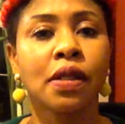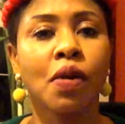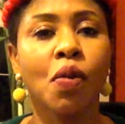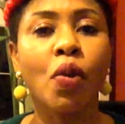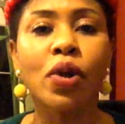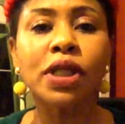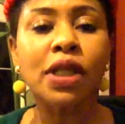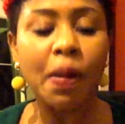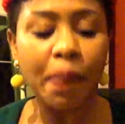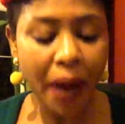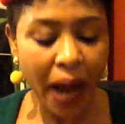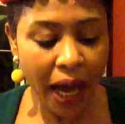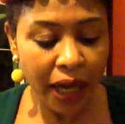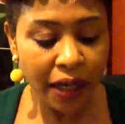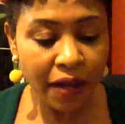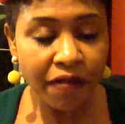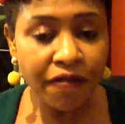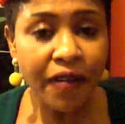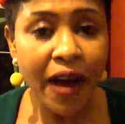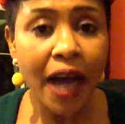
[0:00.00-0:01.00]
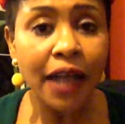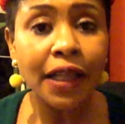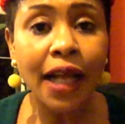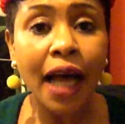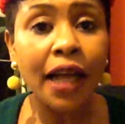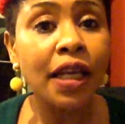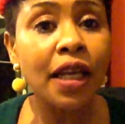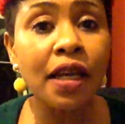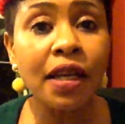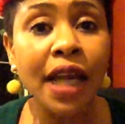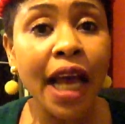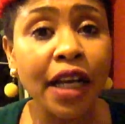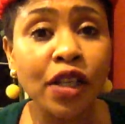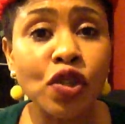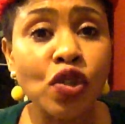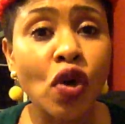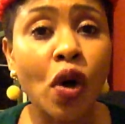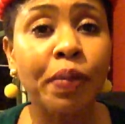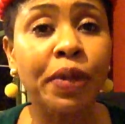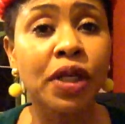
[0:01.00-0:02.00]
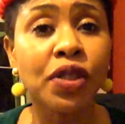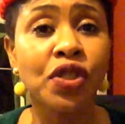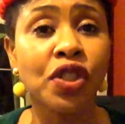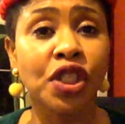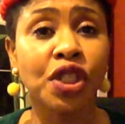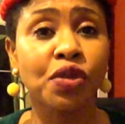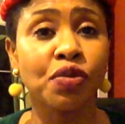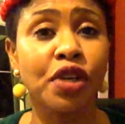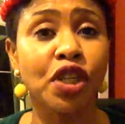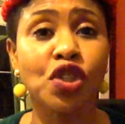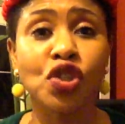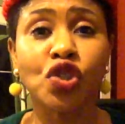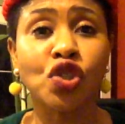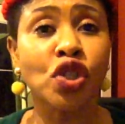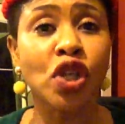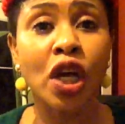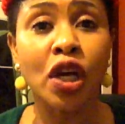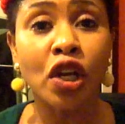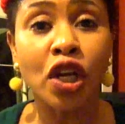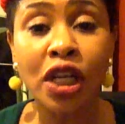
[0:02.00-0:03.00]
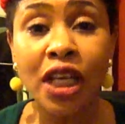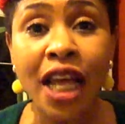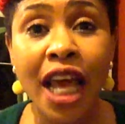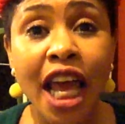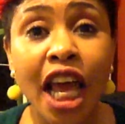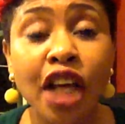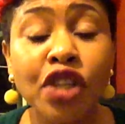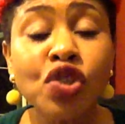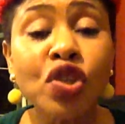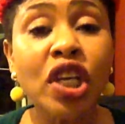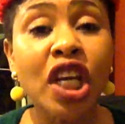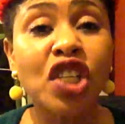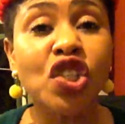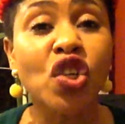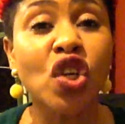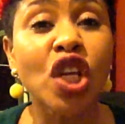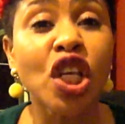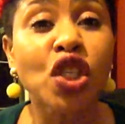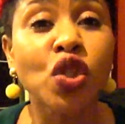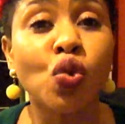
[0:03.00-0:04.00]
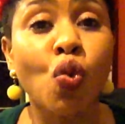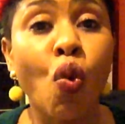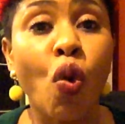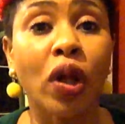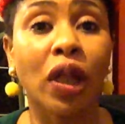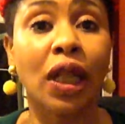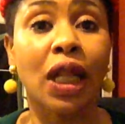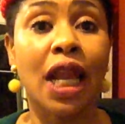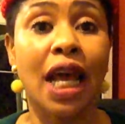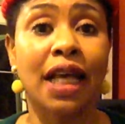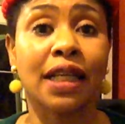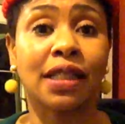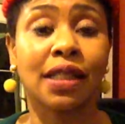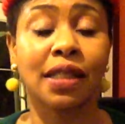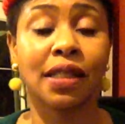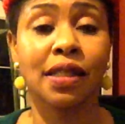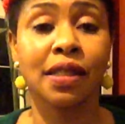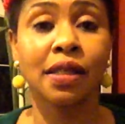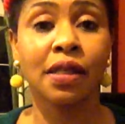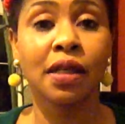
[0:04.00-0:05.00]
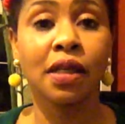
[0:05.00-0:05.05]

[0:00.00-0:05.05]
What about the fact that the next coming generation, the education is worthless?